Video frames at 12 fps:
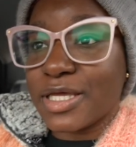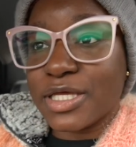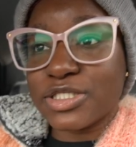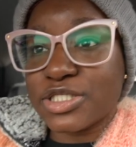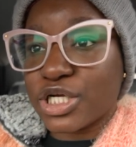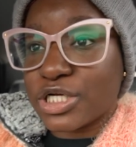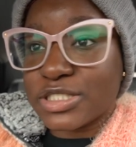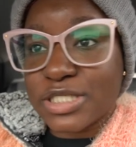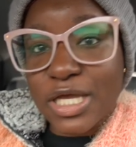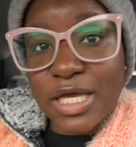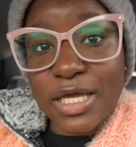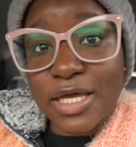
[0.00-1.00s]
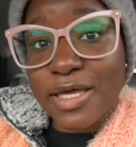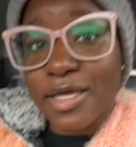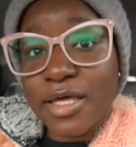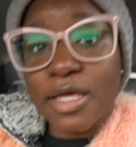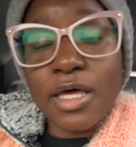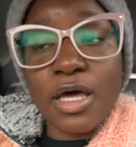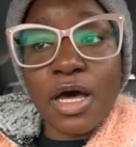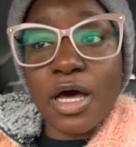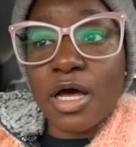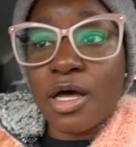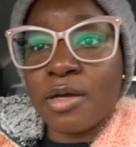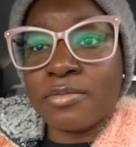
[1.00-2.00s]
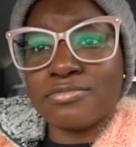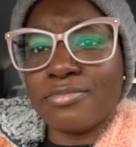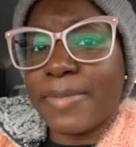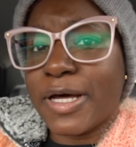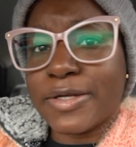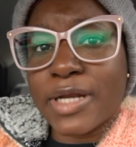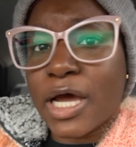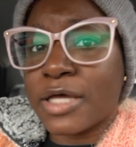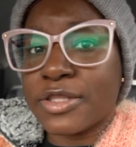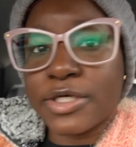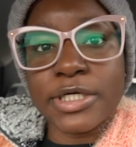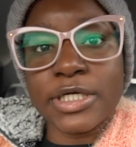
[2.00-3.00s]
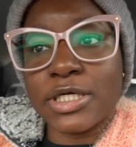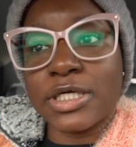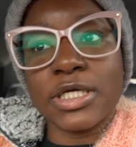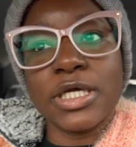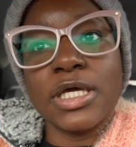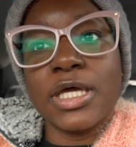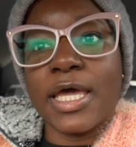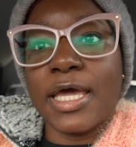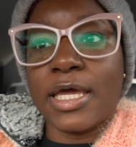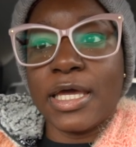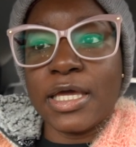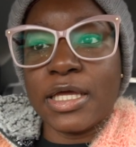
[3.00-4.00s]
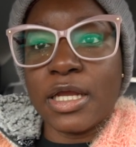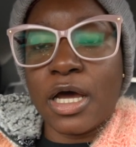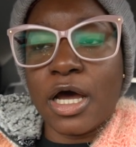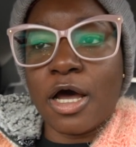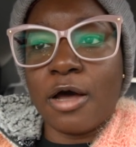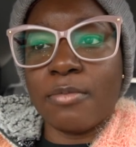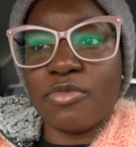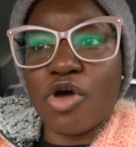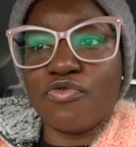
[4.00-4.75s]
It's Thursday, um, about 9:30, and um,